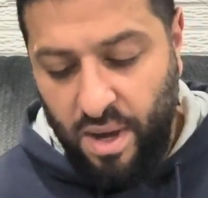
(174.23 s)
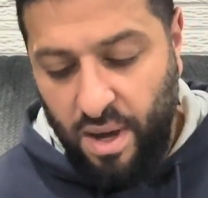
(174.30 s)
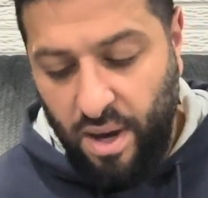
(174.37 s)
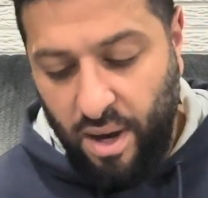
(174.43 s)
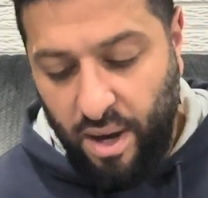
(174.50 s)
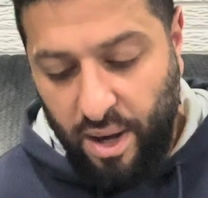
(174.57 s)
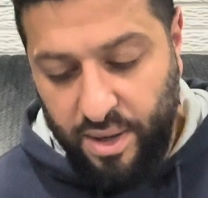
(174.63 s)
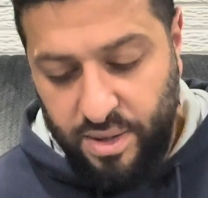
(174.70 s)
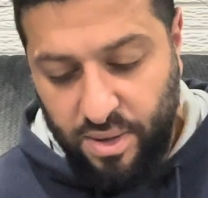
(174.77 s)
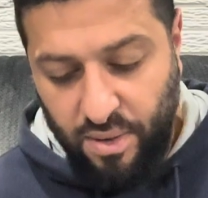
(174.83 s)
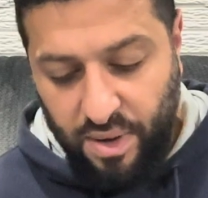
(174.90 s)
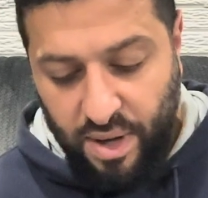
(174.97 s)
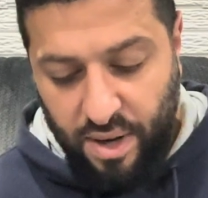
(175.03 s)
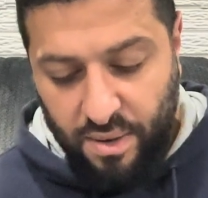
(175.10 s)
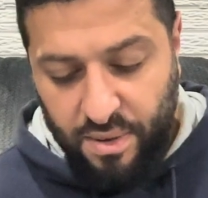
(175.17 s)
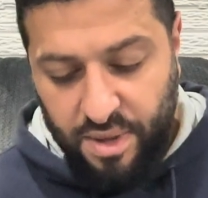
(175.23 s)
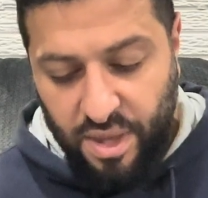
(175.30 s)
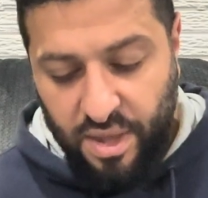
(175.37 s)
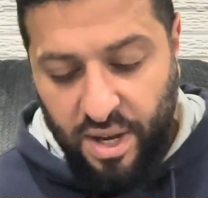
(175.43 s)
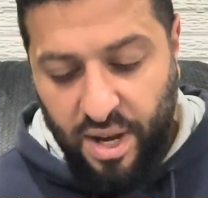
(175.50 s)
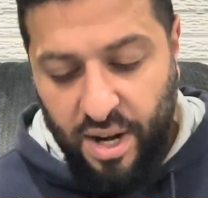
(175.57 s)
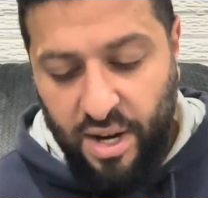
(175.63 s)
Uh, so here within
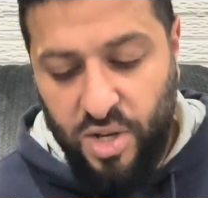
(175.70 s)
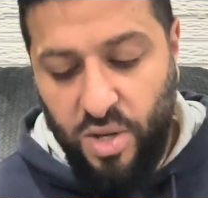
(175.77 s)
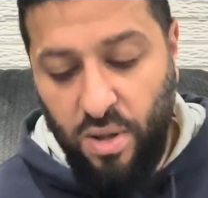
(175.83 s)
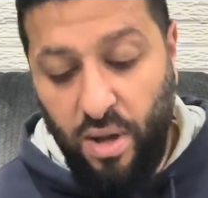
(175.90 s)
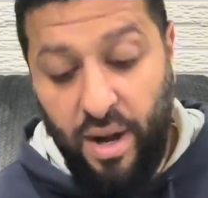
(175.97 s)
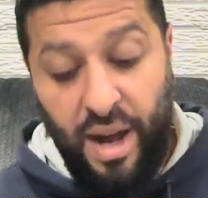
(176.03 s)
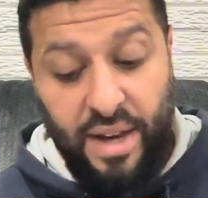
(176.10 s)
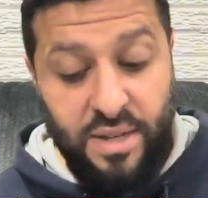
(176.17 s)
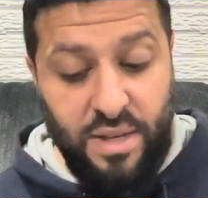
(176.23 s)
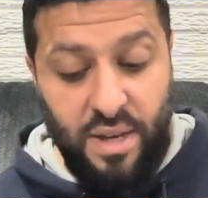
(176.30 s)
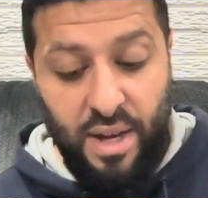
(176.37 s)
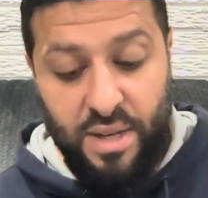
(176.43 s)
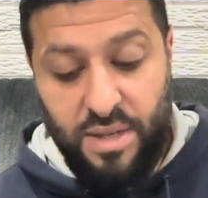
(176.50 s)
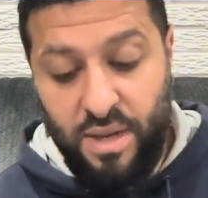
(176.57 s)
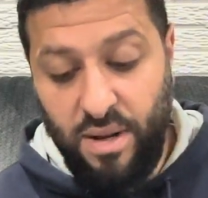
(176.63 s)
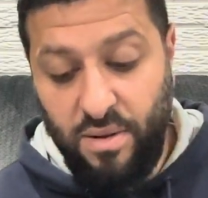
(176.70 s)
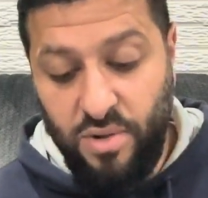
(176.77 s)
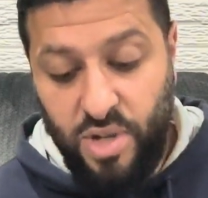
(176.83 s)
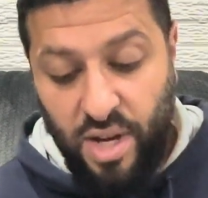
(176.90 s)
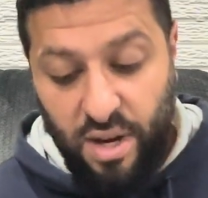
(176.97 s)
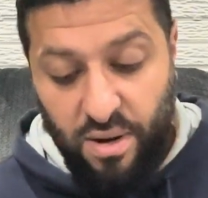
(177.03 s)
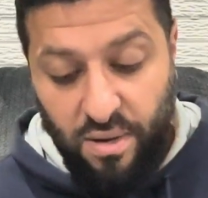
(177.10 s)
the connection log, I see a single
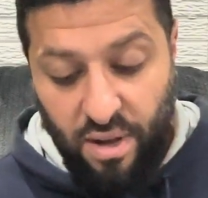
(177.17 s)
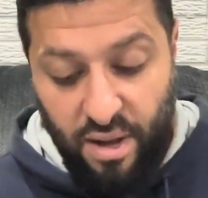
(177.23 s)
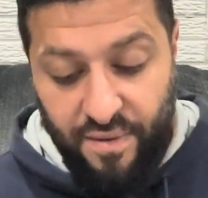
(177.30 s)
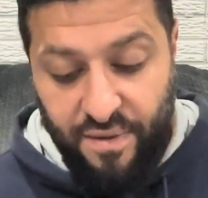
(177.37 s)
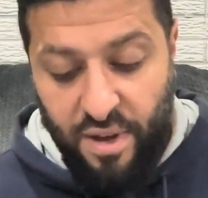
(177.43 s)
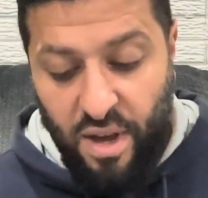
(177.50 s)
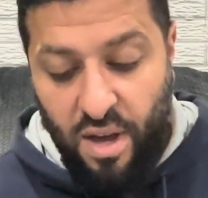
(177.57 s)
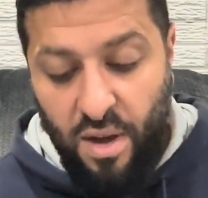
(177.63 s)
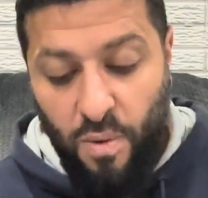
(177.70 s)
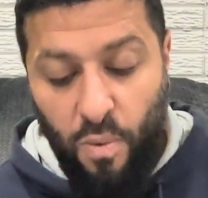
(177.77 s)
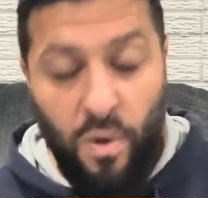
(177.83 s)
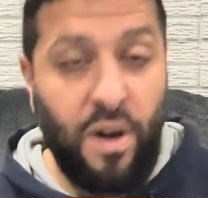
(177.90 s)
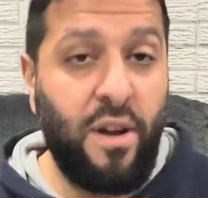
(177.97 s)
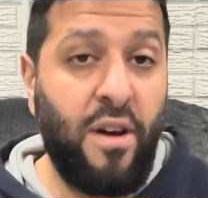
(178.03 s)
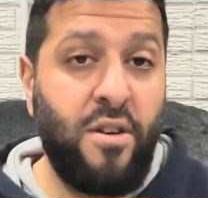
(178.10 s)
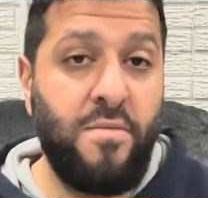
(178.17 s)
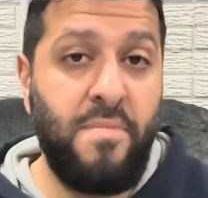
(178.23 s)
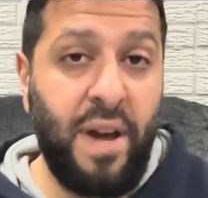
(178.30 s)
channel of one hundred